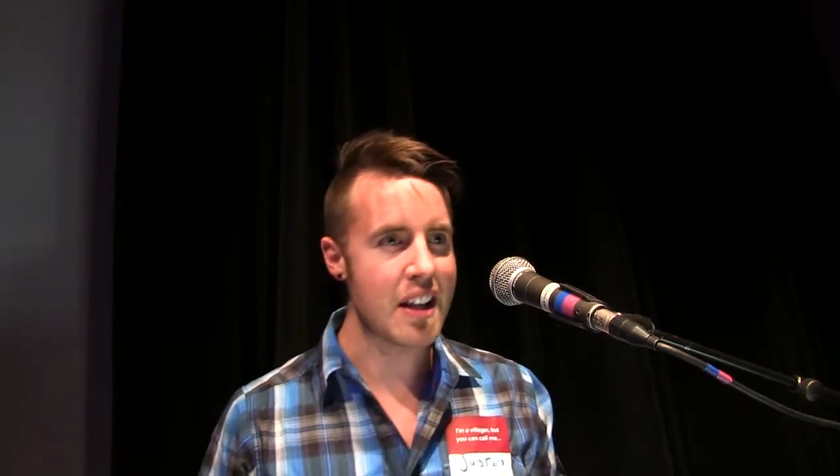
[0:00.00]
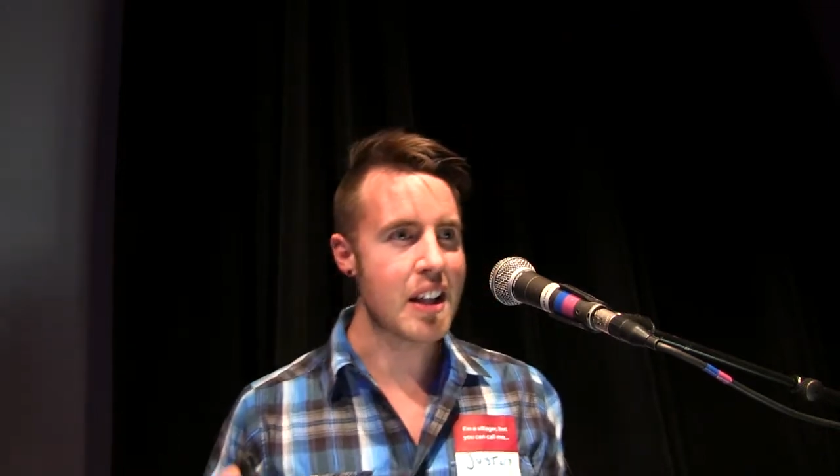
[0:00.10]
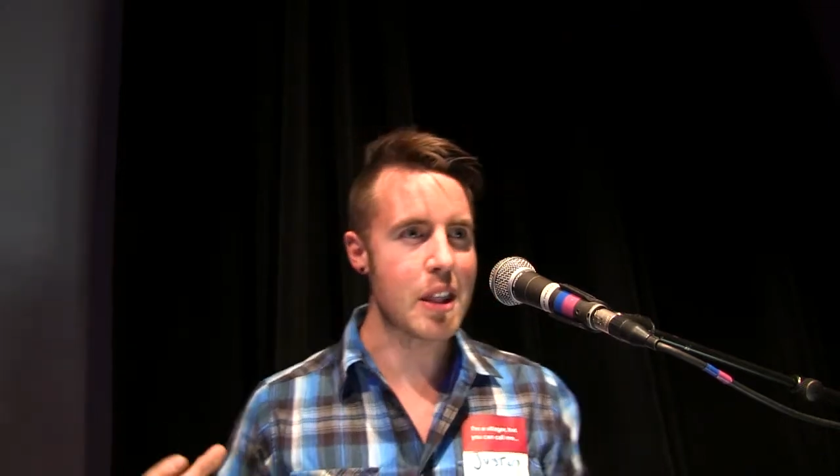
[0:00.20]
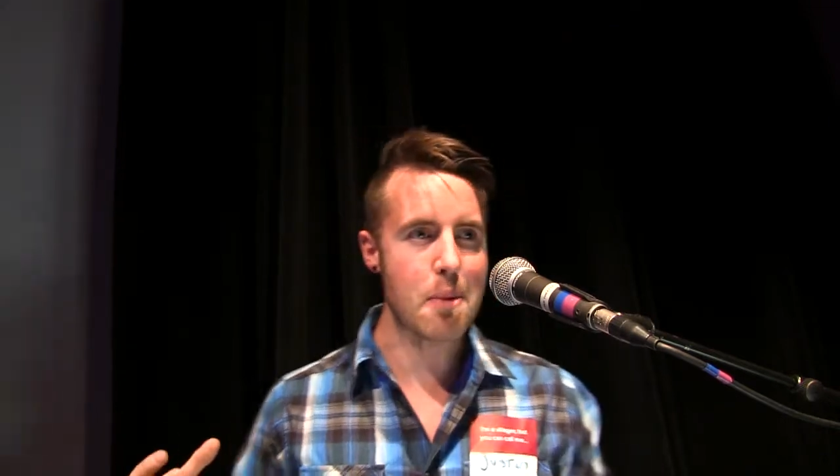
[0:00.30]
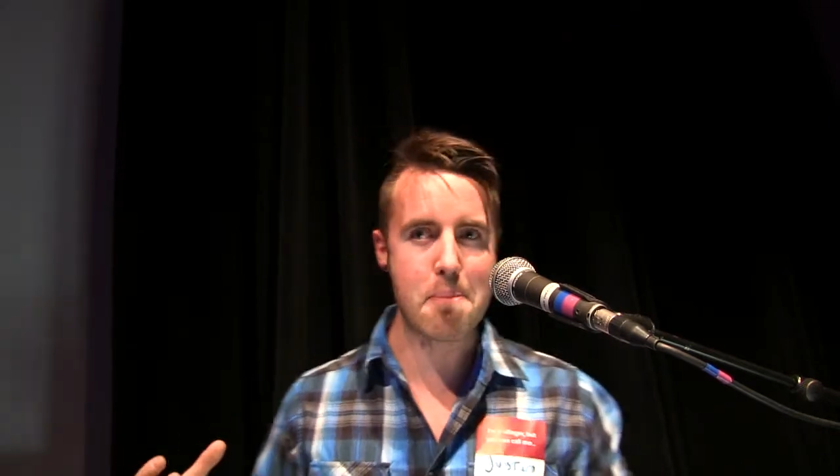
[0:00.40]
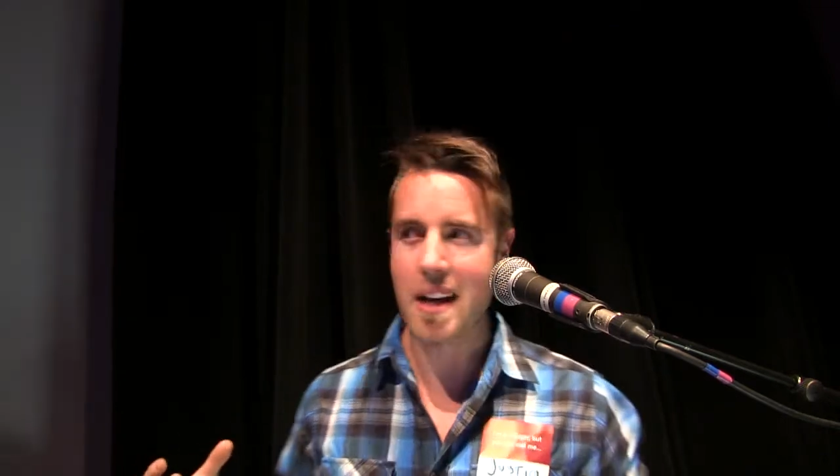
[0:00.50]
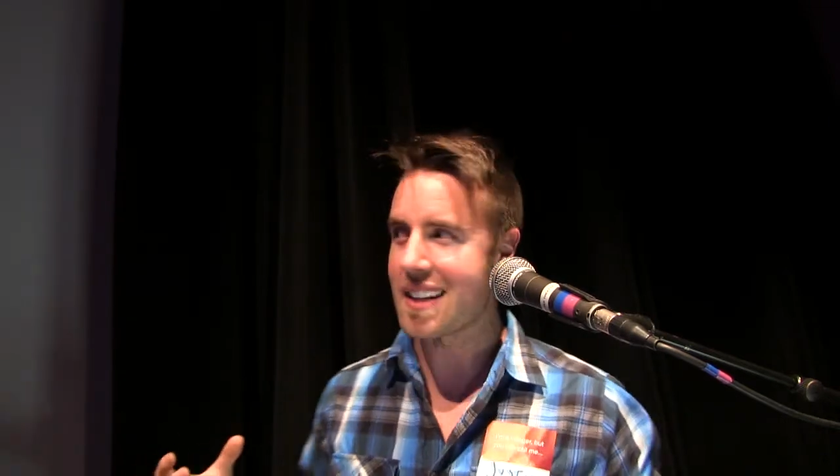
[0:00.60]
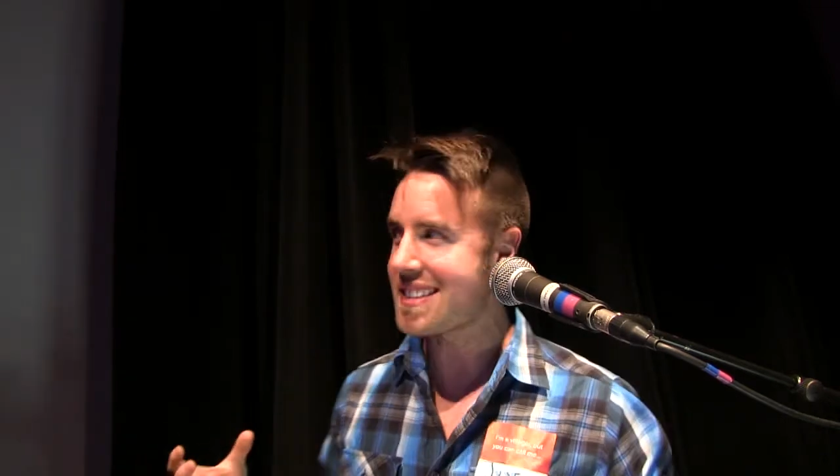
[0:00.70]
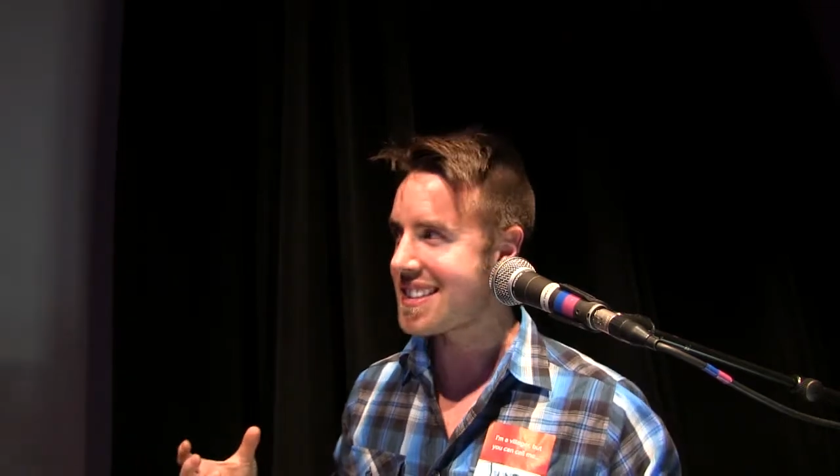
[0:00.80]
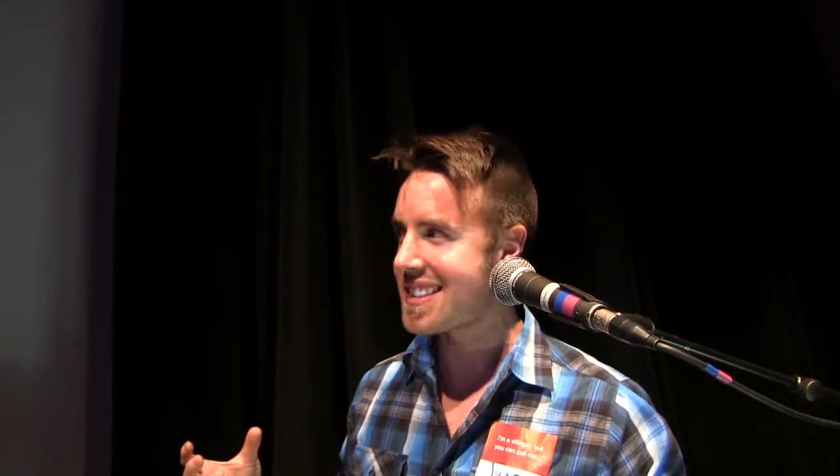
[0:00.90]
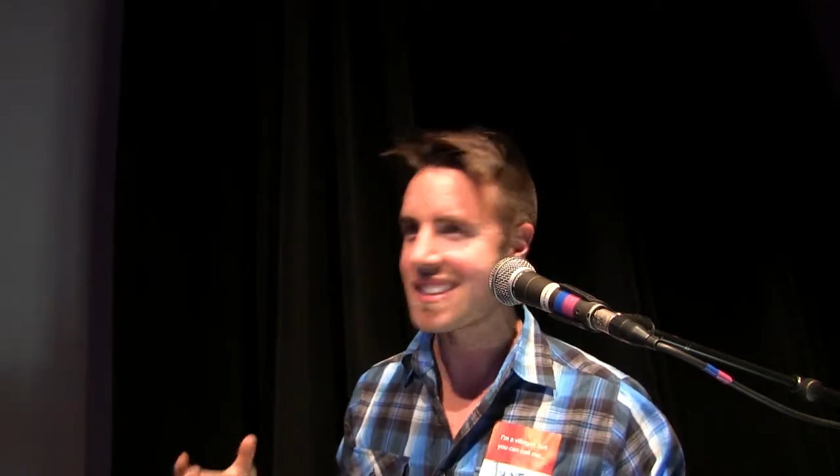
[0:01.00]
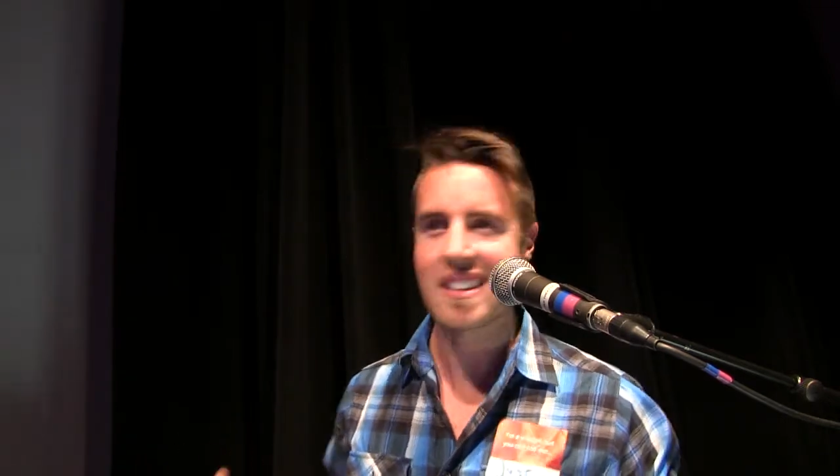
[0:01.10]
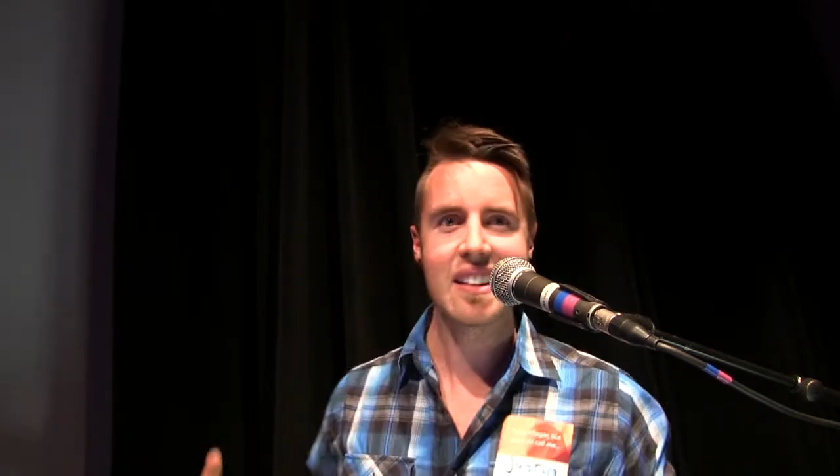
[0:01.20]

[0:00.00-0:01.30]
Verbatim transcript: the pit